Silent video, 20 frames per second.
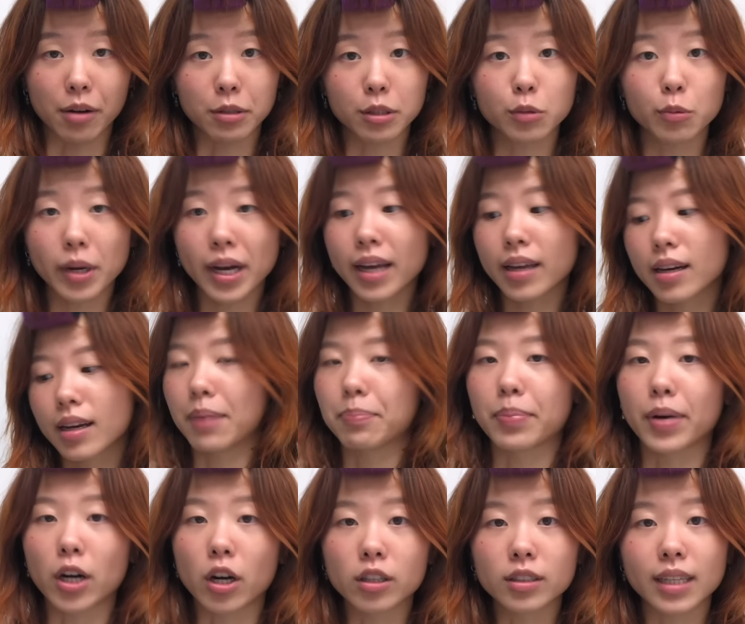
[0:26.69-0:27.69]
was wet.
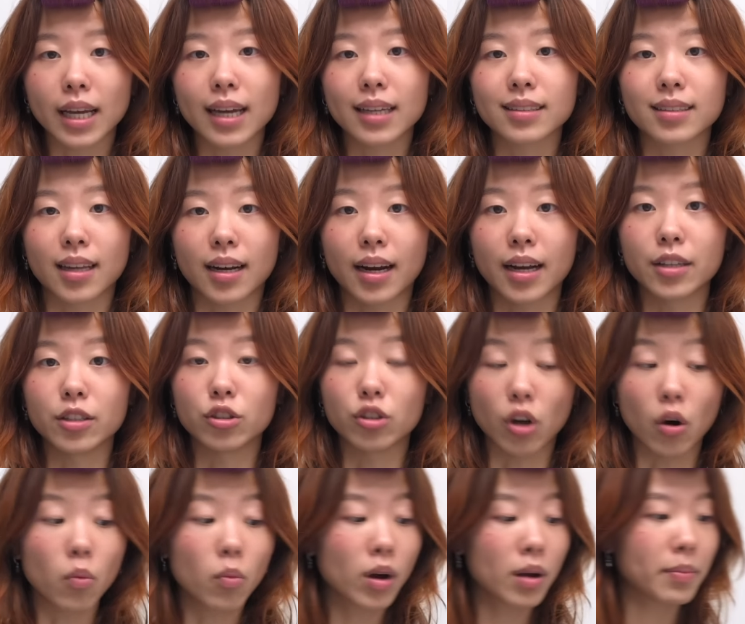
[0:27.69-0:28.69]
But on days that I
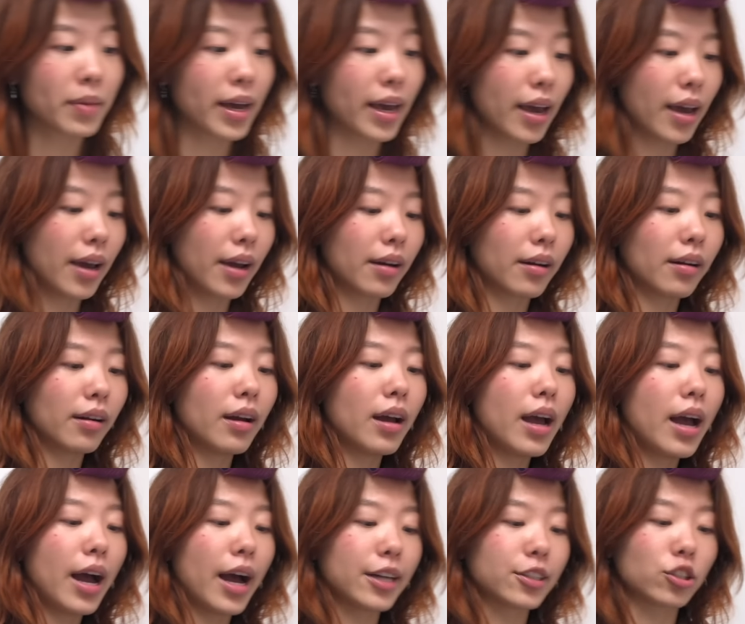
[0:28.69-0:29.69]
don't wet my hair,
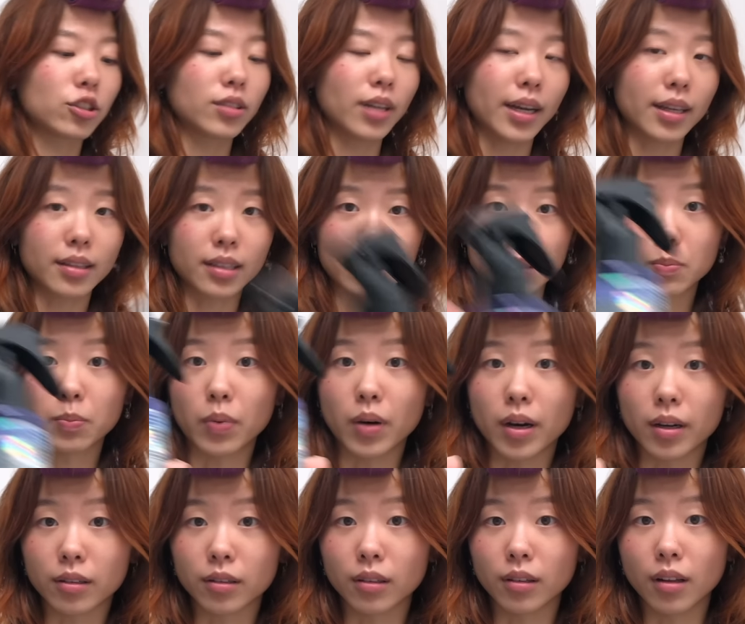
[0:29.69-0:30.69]
I just take this
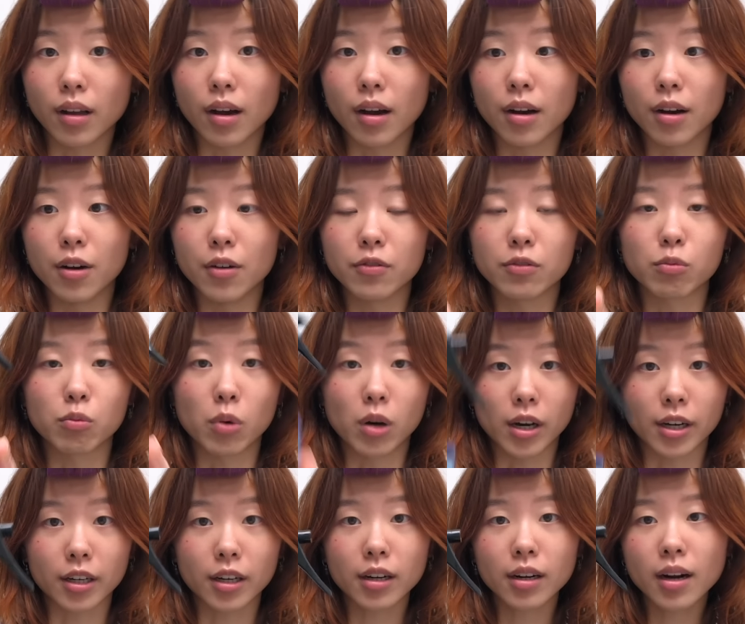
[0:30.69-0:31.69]
bottle of
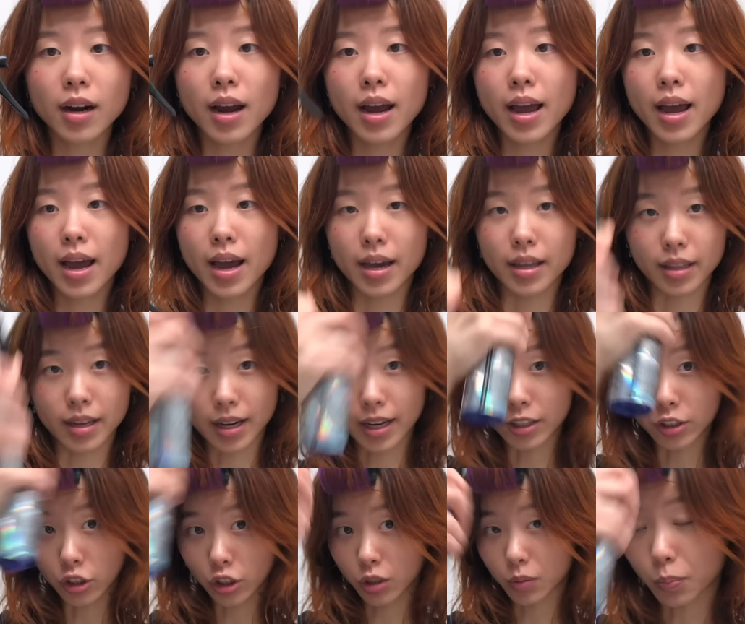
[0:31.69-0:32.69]
water and then I
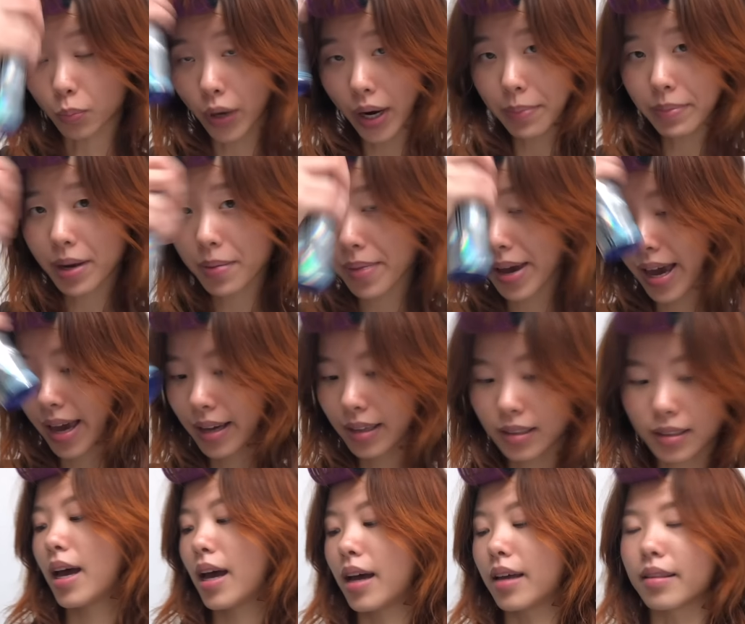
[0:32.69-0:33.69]
just spray my
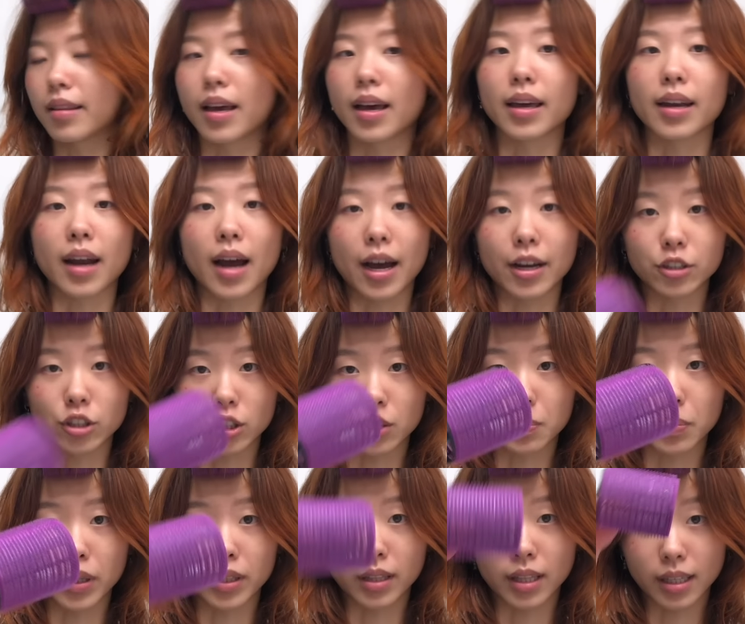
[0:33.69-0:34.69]
bangs and then I just
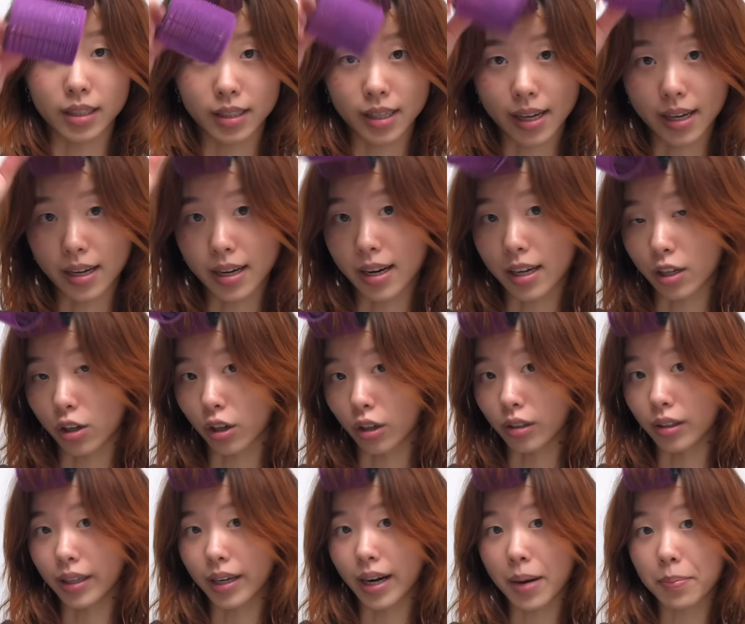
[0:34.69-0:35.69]
put this in and
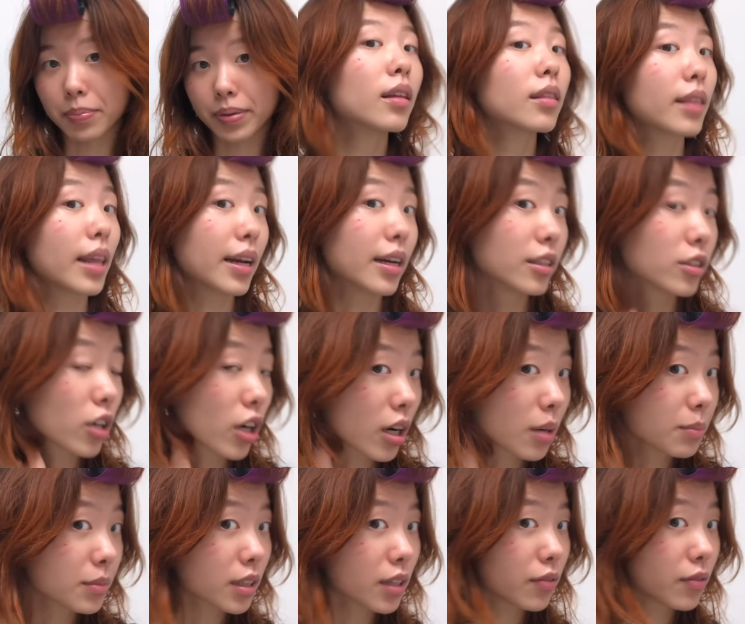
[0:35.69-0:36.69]
curl it up. Then in
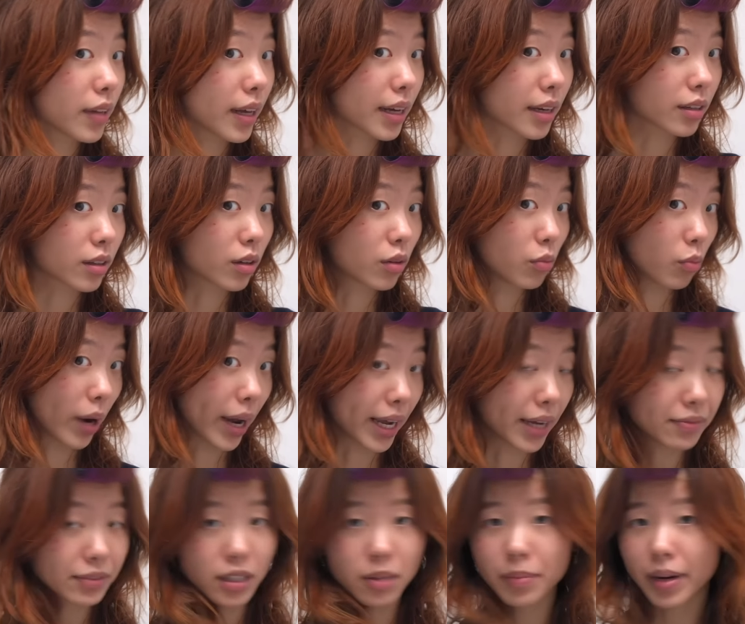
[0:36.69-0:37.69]
terms of like the
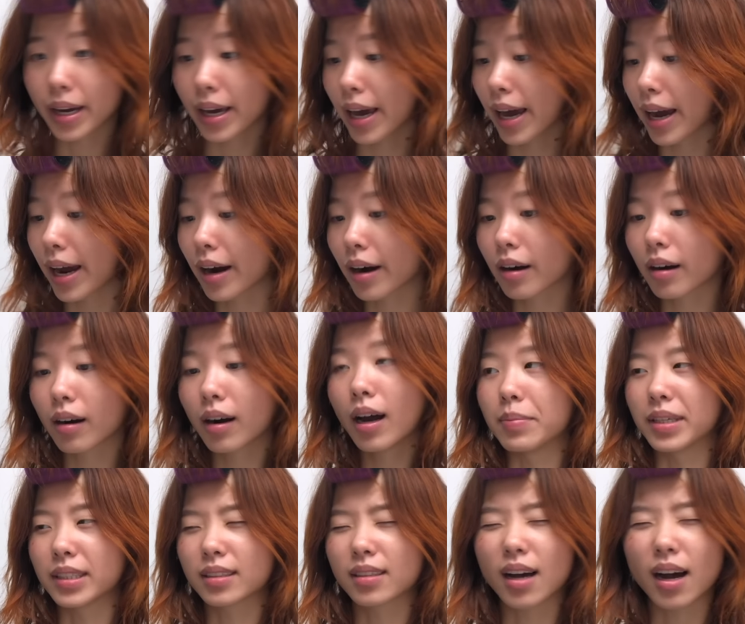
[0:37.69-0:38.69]
waves in my hair,
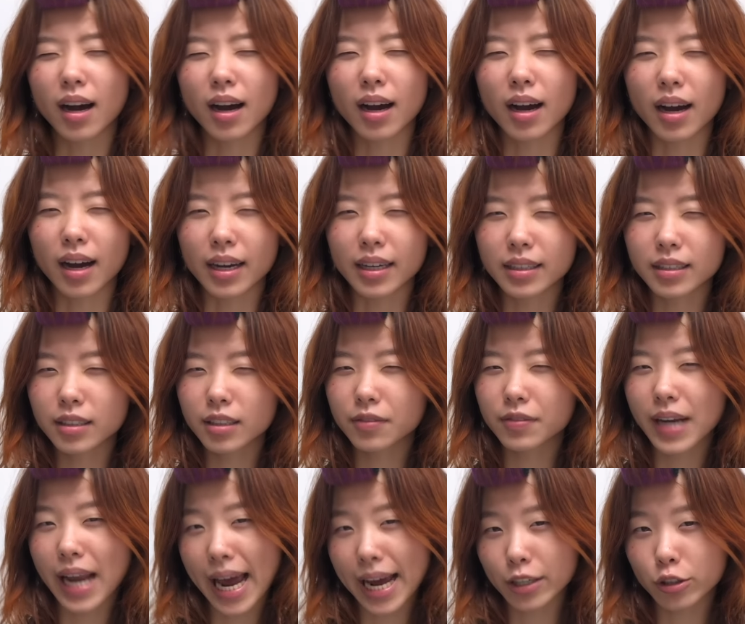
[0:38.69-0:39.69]
it's kind of
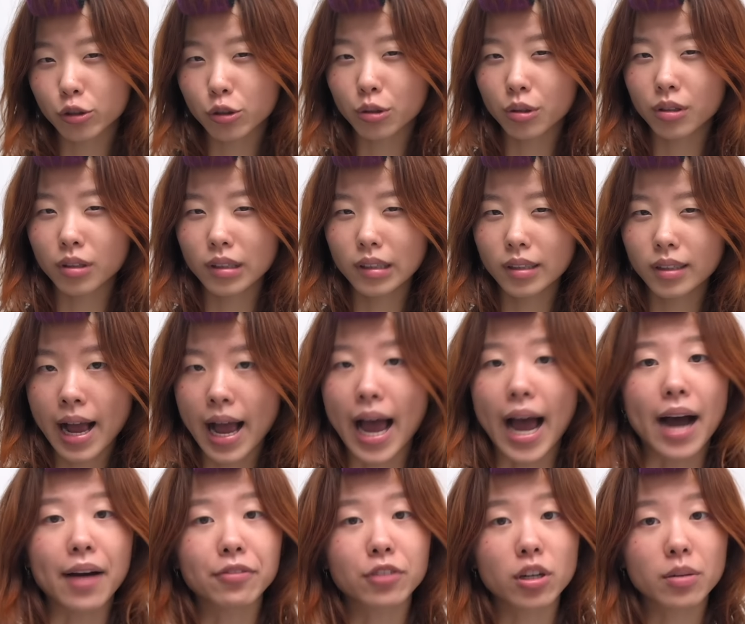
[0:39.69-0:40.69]
natural.
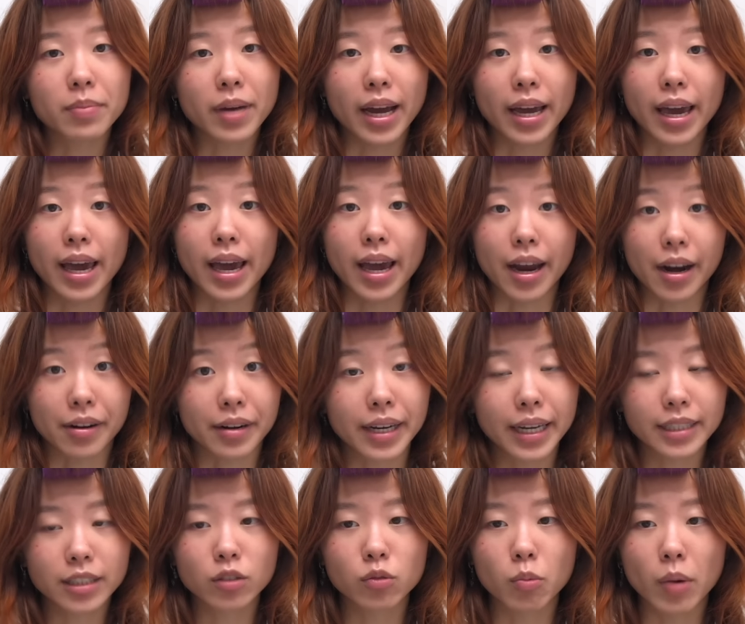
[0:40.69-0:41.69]
After my hair
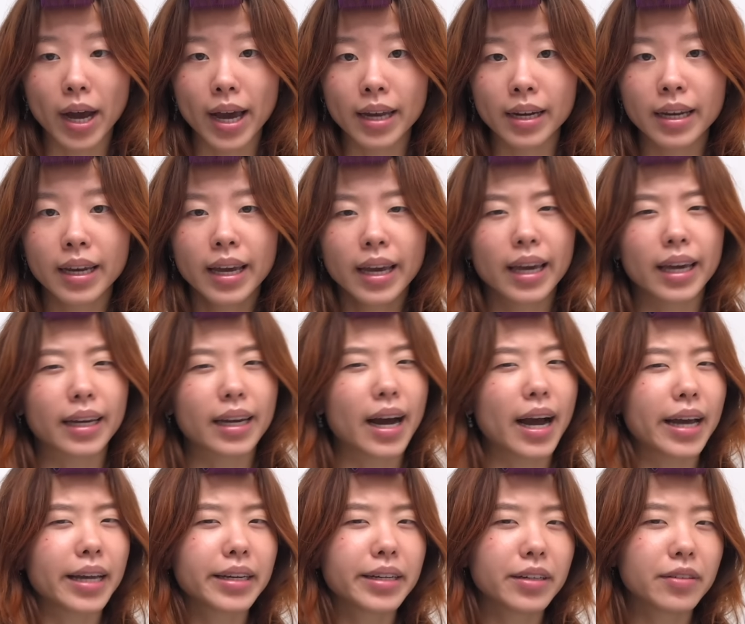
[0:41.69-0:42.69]
gets wet, it
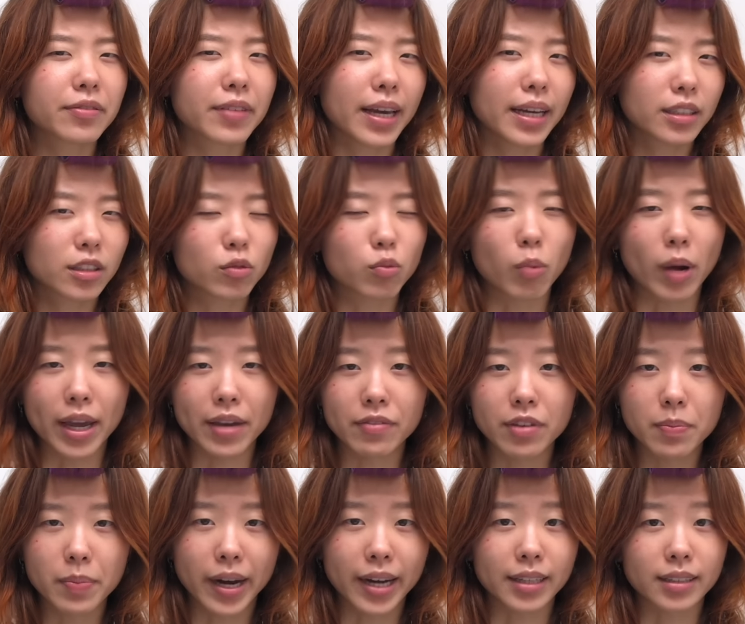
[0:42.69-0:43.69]
kind of gets wavy
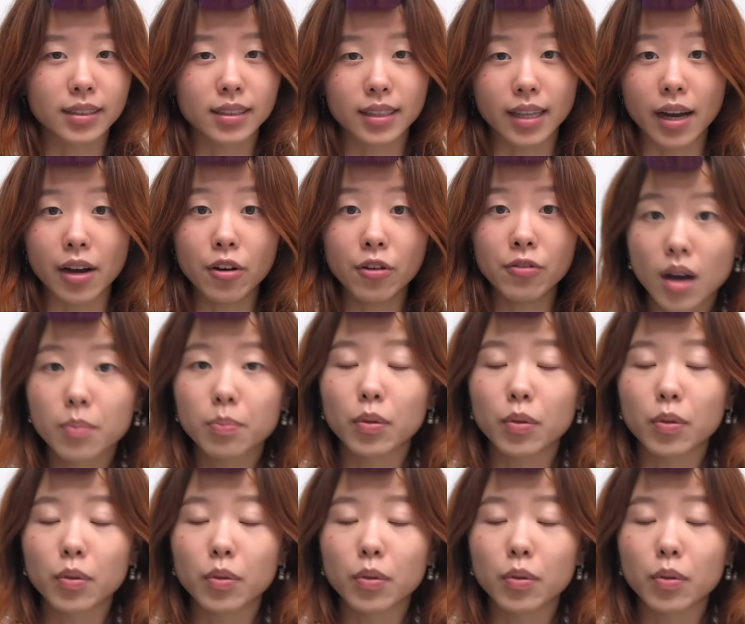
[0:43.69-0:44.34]
by itself.